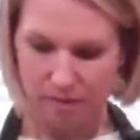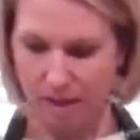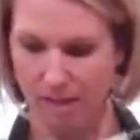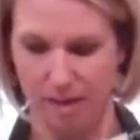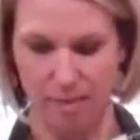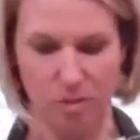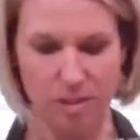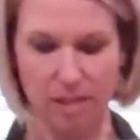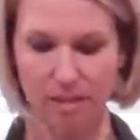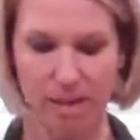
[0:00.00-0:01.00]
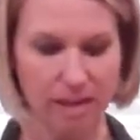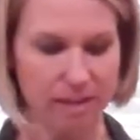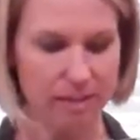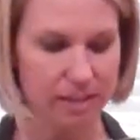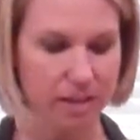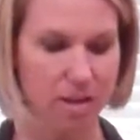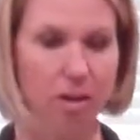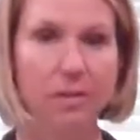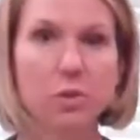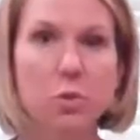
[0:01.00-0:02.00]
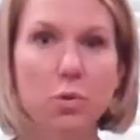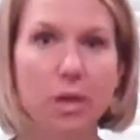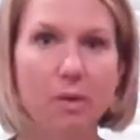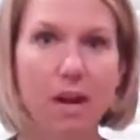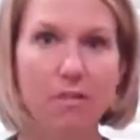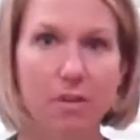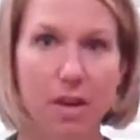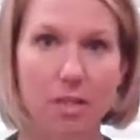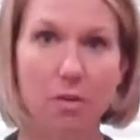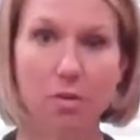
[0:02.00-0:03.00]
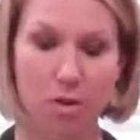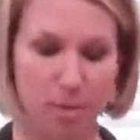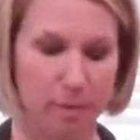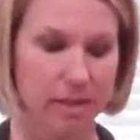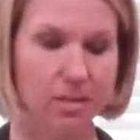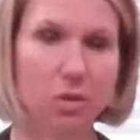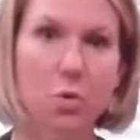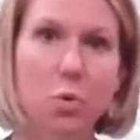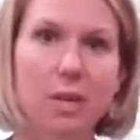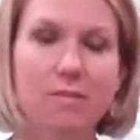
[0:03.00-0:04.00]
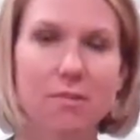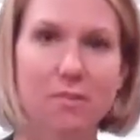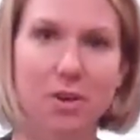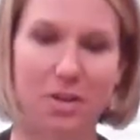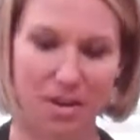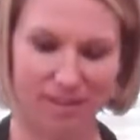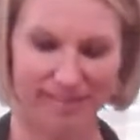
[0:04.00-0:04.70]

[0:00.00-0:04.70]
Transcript: And then I'm just going to let it sit here on this cooling rack for another 30 minutes to cool even further.